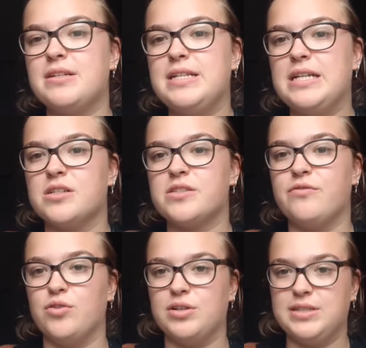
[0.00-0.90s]
needles
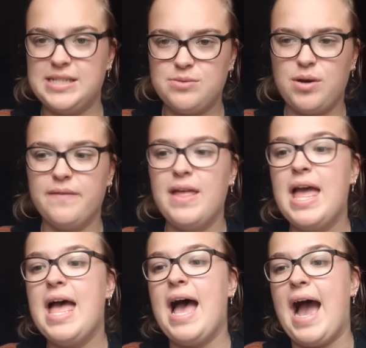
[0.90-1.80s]
for this one.
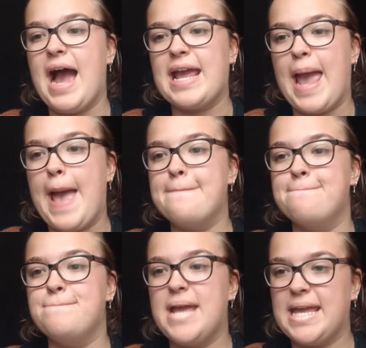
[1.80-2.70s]
I
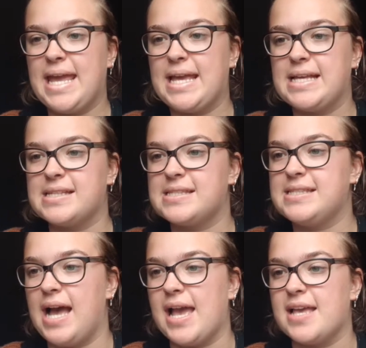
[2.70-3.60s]
am making
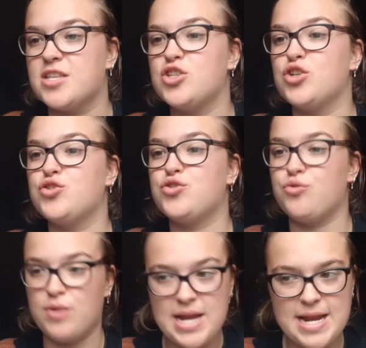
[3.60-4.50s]
size
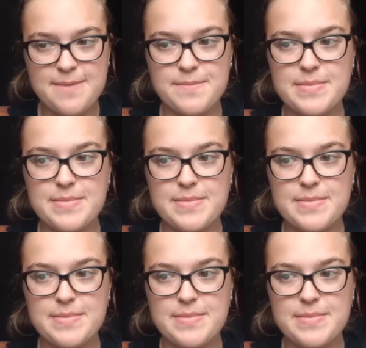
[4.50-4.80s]
3,